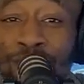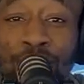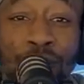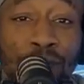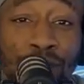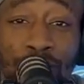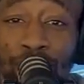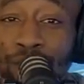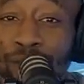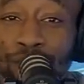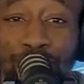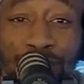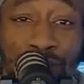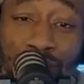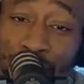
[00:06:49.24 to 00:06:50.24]
You
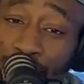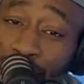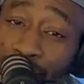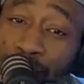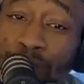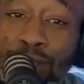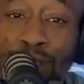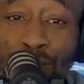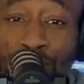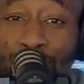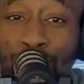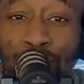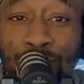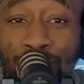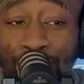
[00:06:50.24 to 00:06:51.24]
see a good looking
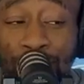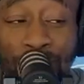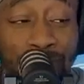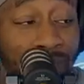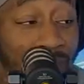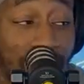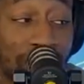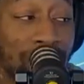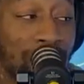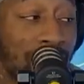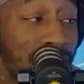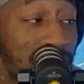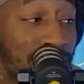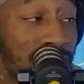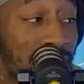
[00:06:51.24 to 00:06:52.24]
girl. I mean, in this
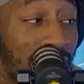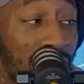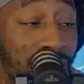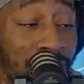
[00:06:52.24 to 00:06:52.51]
case, not